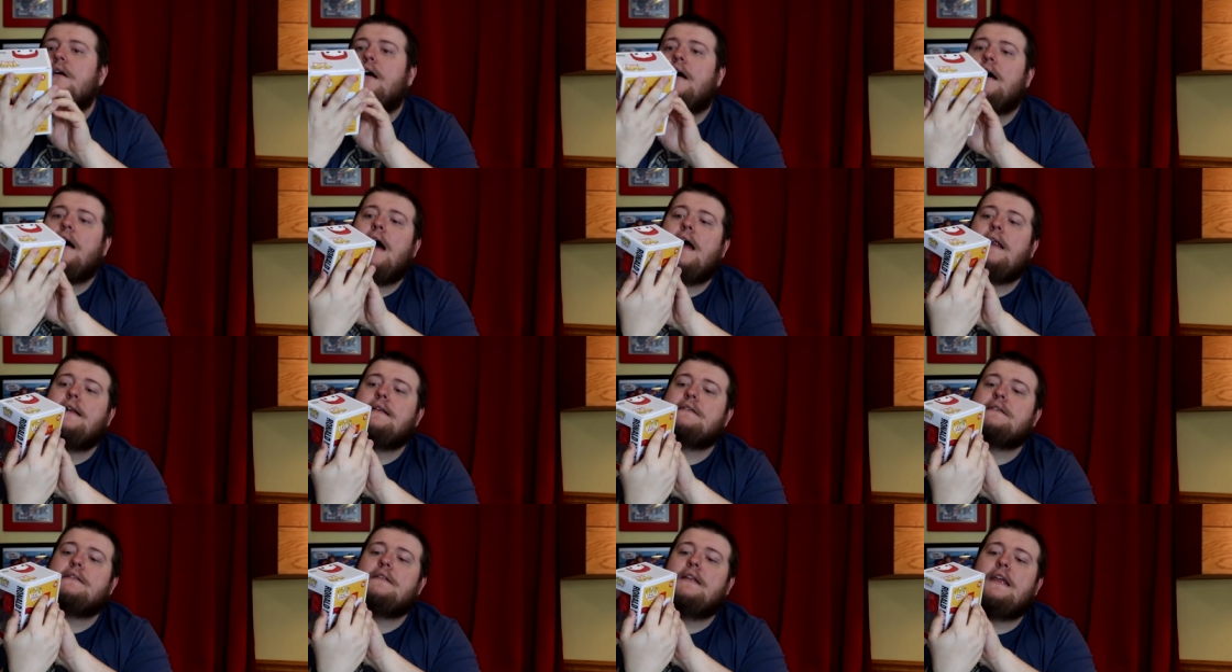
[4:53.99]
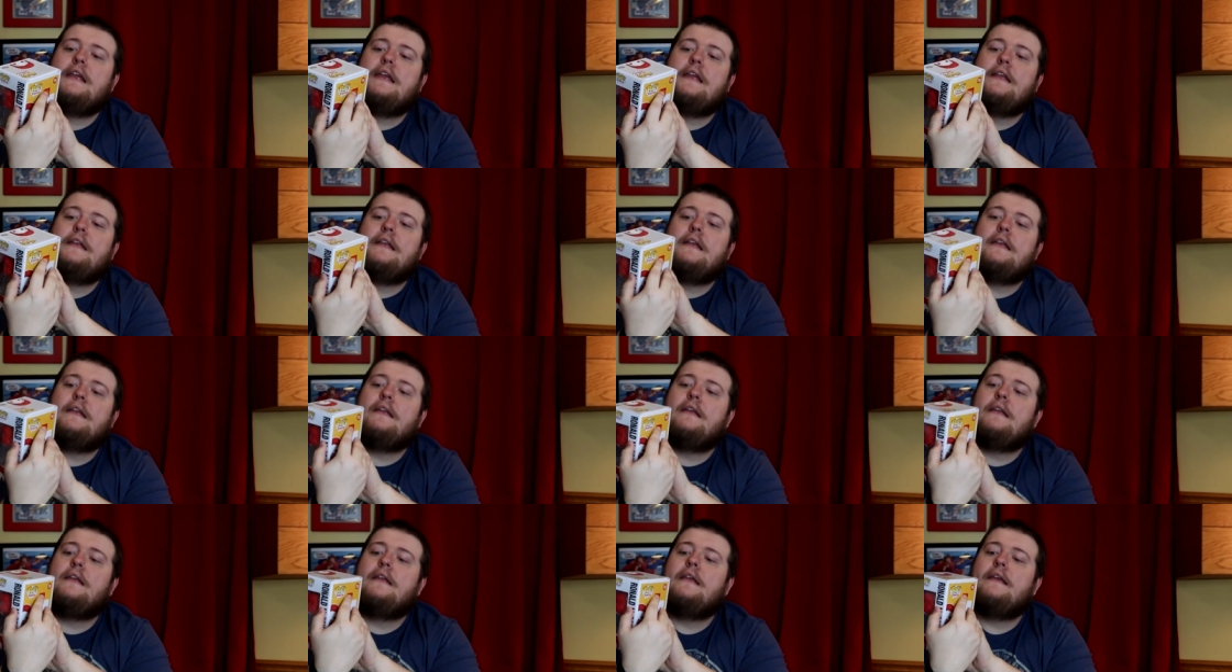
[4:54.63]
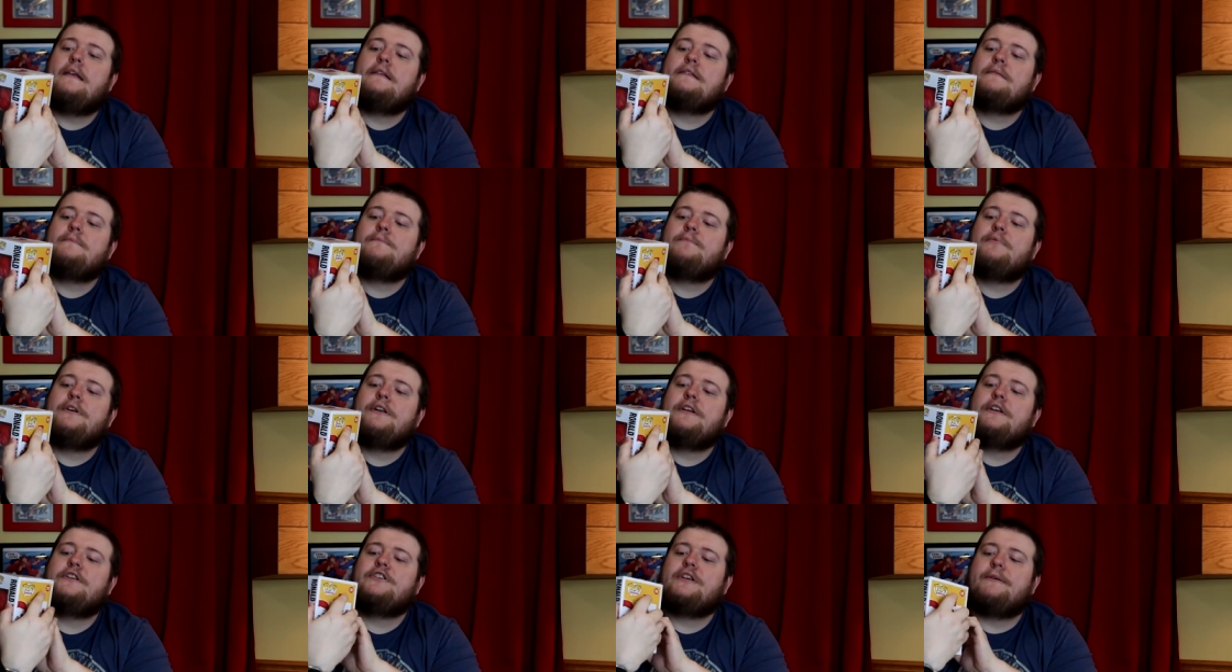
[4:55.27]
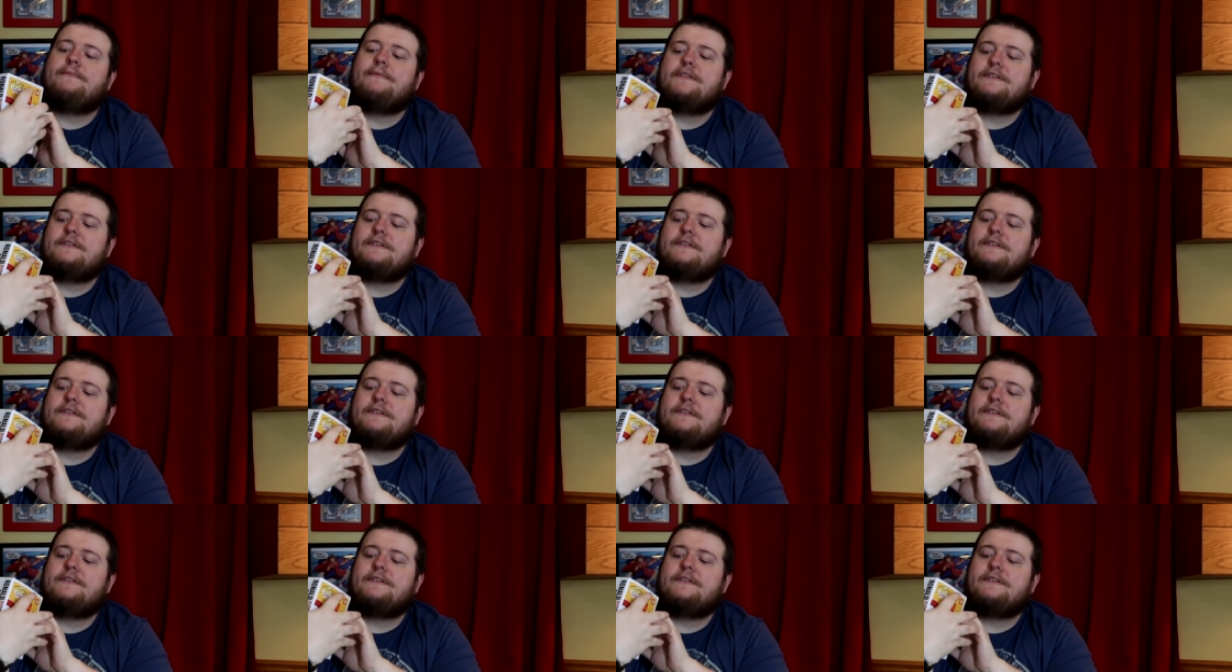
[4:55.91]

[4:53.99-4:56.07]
Honestly, he's in pretty good shape.